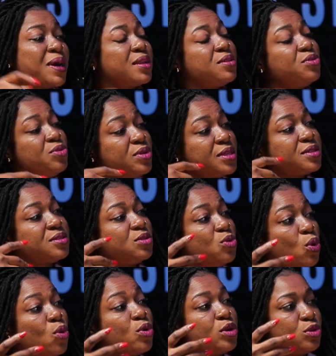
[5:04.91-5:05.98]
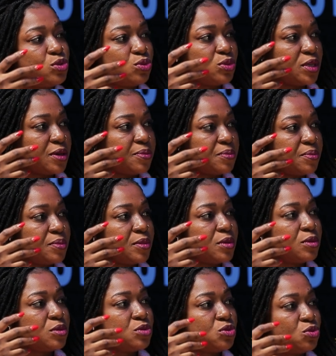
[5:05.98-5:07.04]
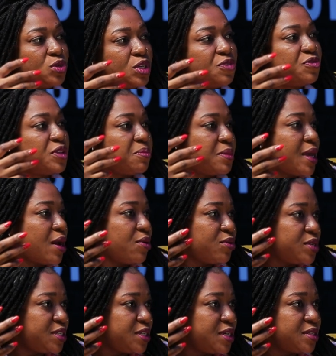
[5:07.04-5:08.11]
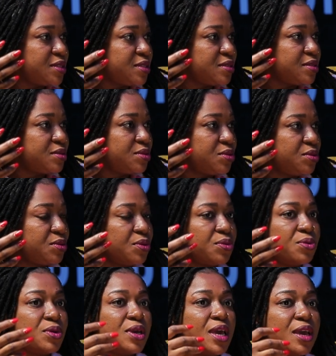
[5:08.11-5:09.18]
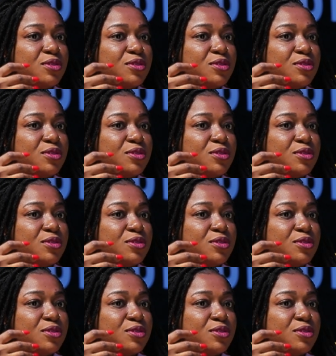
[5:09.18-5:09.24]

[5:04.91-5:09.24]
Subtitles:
But you owe it to them to give them that audience, you know.